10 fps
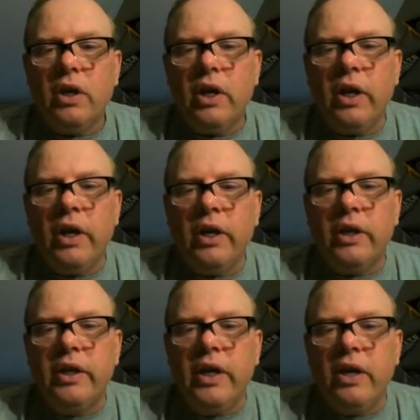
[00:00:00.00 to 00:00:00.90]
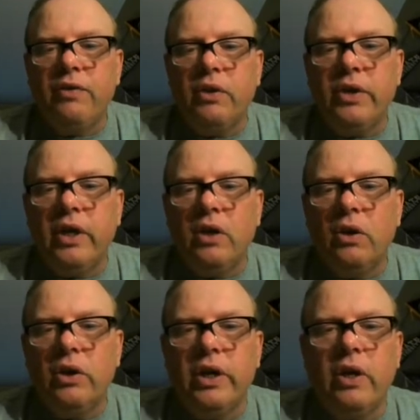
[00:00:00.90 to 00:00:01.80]
And again, if you take a
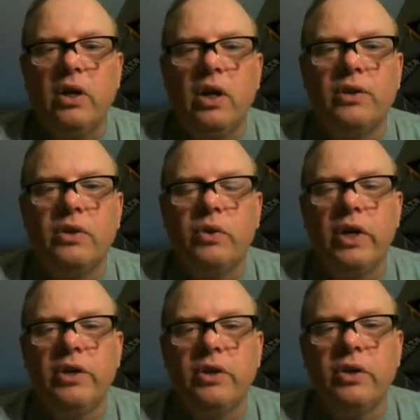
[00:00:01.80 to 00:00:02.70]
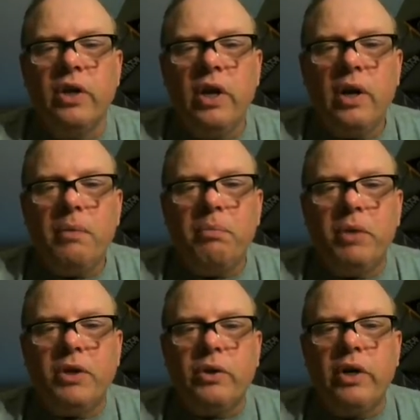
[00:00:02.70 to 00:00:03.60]
look at our concentrations,
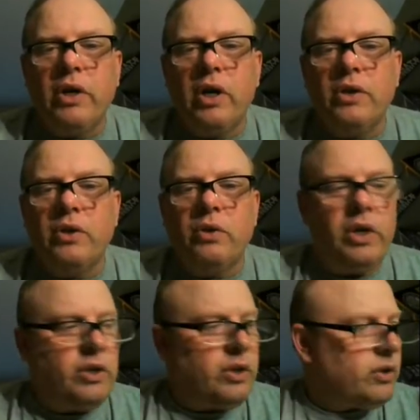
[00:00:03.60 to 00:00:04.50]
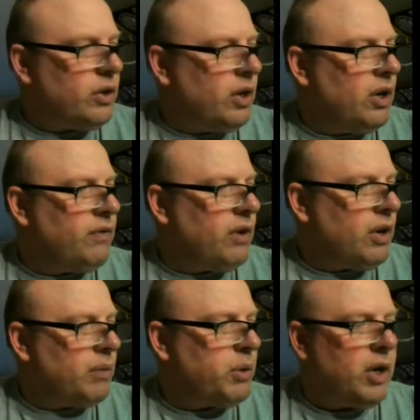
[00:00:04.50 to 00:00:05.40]
much greater concentrations of
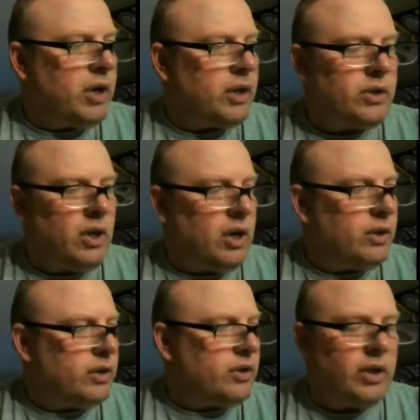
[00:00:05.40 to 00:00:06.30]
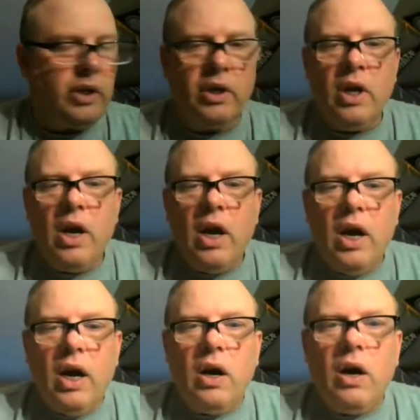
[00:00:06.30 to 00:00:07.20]
our products on this thing.
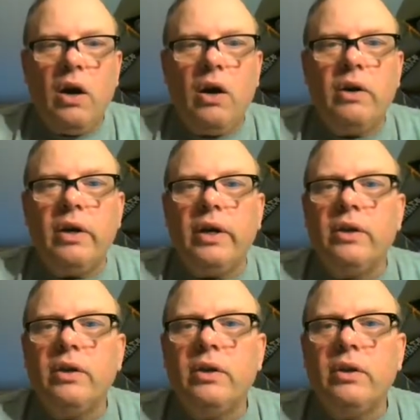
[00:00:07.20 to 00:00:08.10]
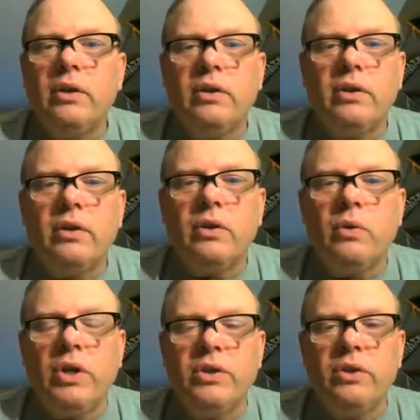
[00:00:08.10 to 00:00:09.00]
All right,
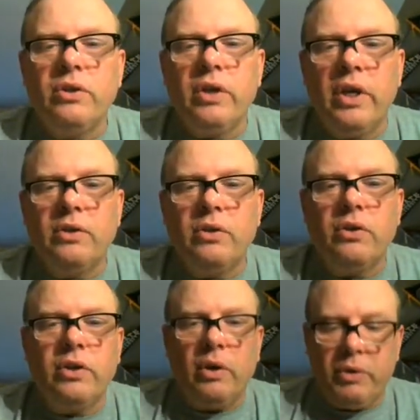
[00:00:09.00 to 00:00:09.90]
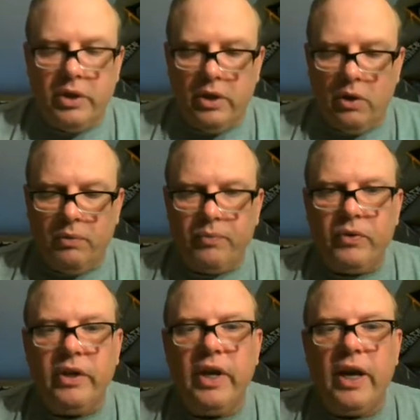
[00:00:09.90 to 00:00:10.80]
questions, answers, there we go.
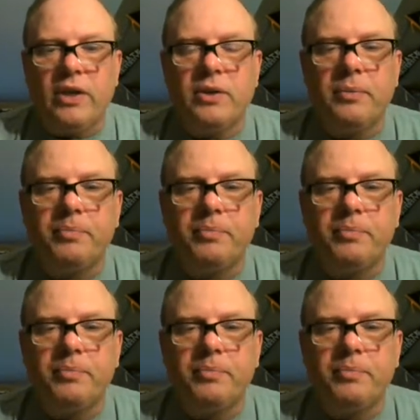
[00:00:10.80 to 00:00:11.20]
Next,